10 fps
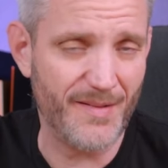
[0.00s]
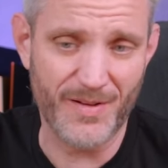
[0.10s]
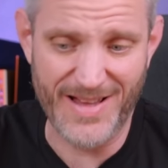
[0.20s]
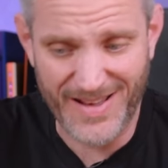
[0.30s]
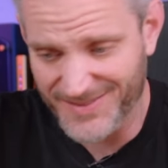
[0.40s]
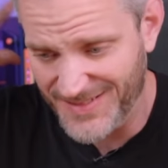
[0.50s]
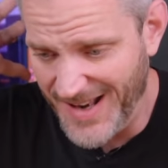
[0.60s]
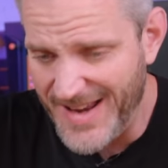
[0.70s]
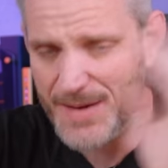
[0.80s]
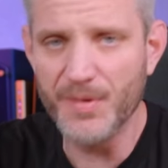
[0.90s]
That's what like
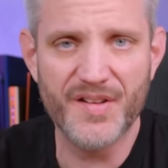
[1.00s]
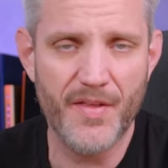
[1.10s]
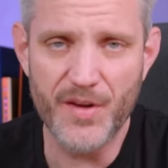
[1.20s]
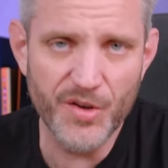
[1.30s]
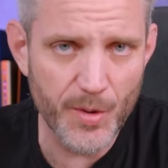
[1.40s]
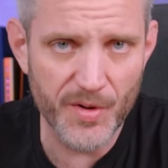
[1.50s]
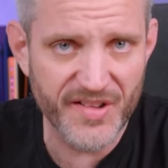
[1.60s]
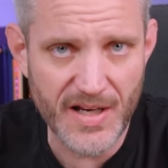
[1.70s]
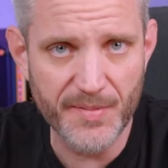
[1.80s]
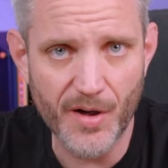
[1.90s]
90% of the YouTuber
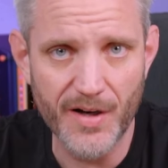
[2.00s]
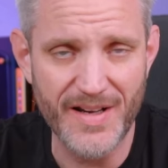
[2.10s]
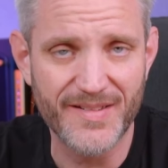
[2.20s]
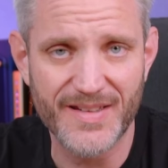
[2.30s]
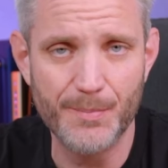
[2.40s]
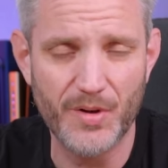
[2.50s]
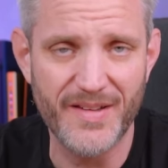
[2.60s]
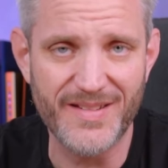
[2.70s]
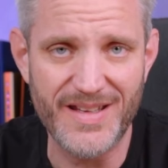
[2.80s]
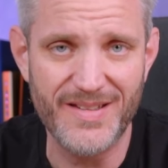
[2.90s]
setups are. It's simple,
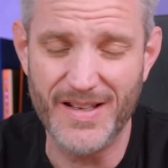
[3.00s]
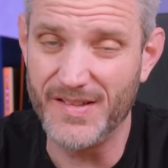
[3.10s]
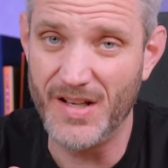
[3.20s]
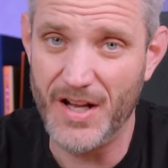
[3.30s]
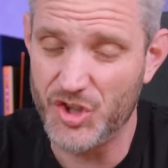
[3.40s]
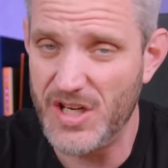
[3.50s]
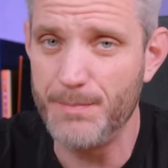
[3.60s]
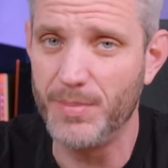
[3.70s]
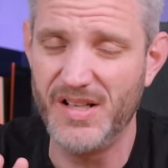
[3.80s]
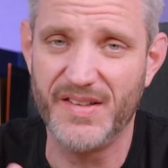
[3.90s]
it's easy, it's not
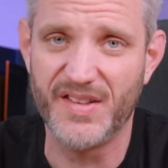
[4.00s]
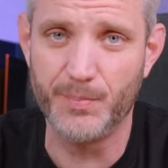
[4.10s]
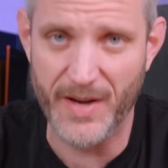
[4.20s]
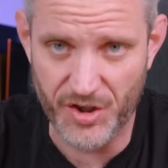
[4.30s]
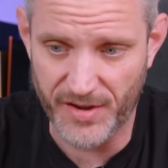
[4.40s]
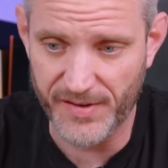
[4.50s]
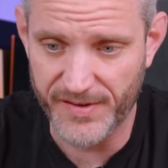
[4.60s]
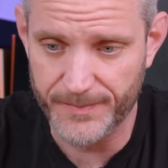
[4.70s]
cheap, but it's spacious.